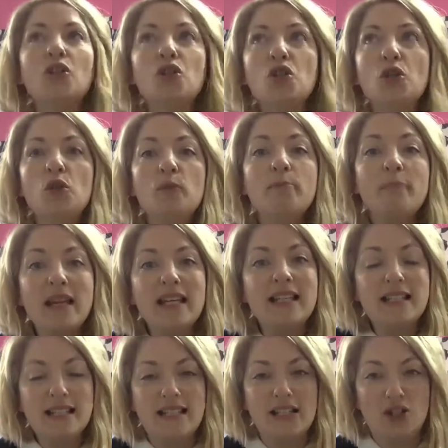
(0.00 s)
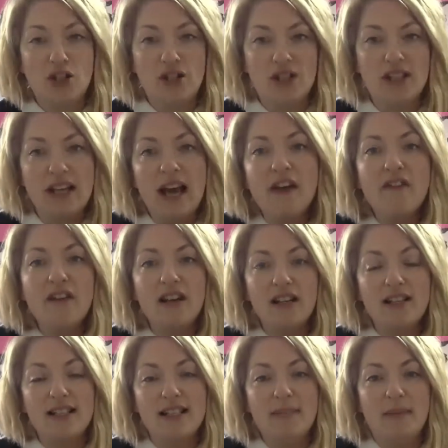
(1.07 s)
to make decisions, to
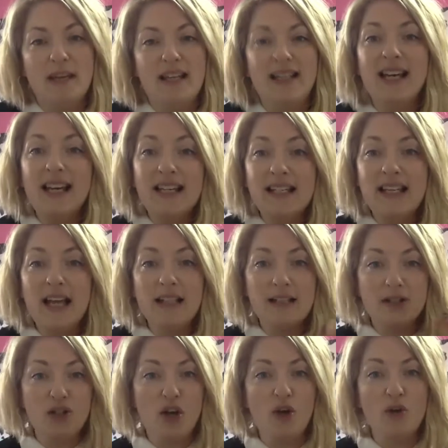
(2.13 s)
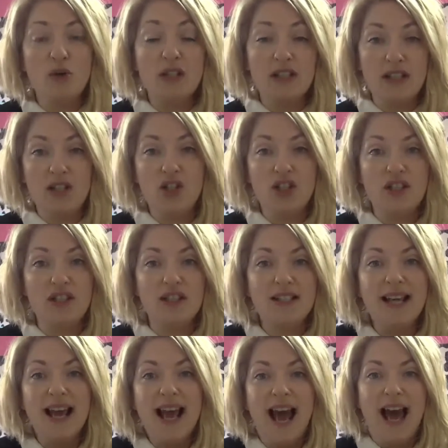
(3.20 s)
effortlessly make yes, no
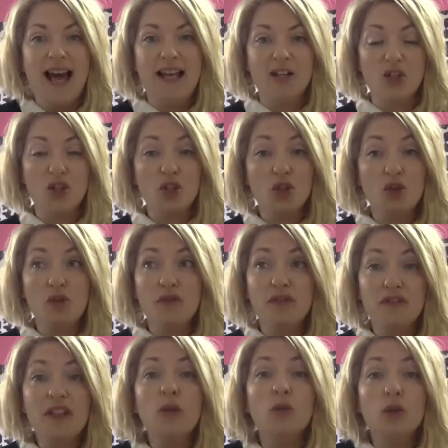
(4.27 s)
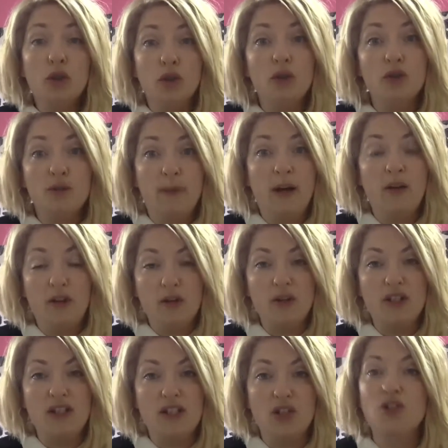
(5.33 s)
decisions, and to feel good about those
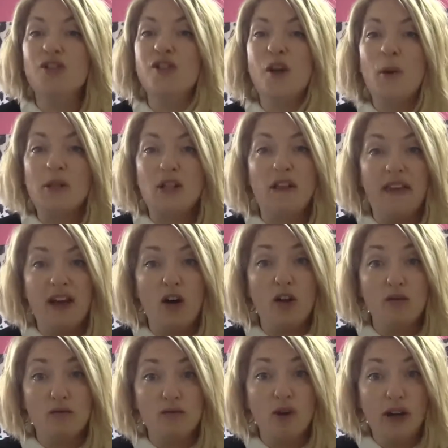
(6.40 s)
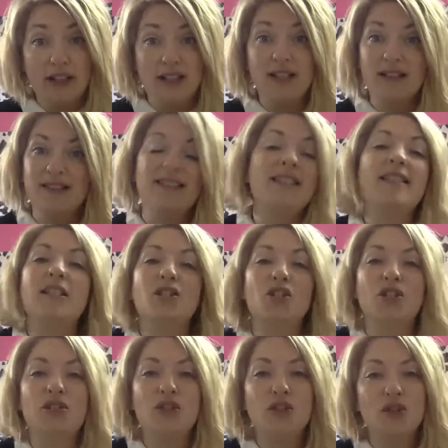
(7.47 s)
decisions, knowing that they are the right
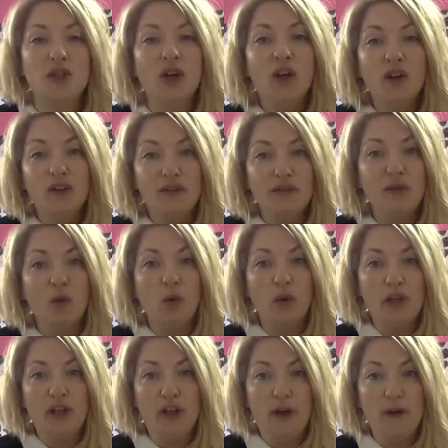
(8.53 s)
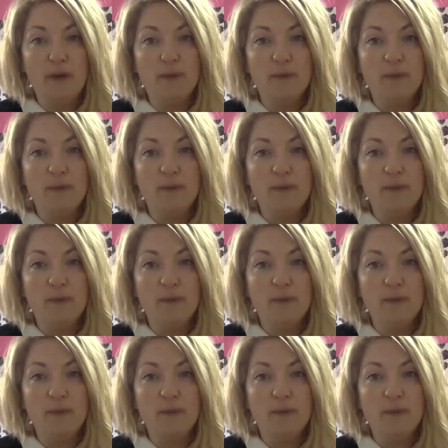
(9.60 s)
decisions for you.